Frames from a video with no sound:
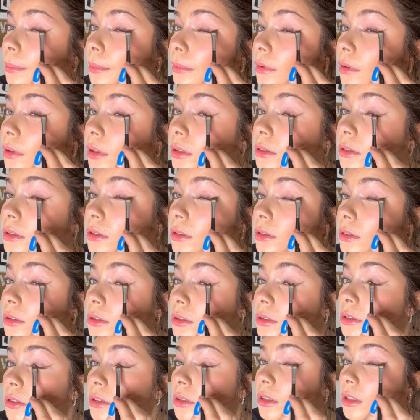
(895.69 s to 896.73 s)
because this
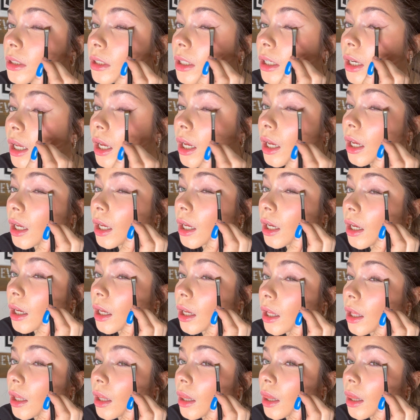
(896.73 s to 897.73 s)
is not